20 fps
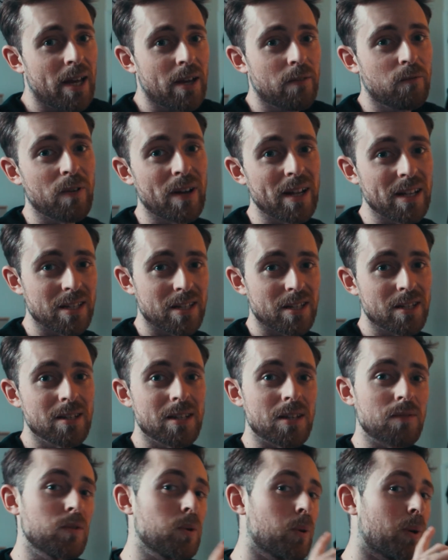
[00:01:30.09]
For instance,
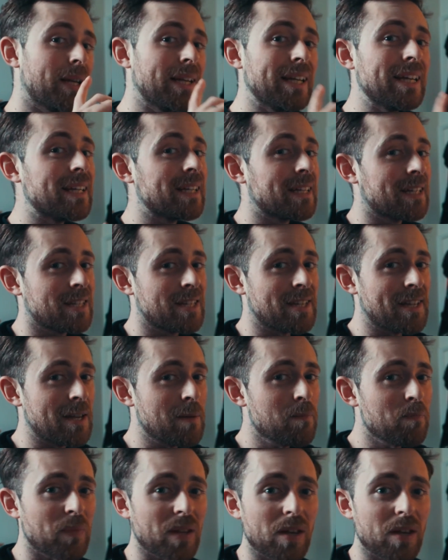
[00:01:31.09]
if you are leading a team,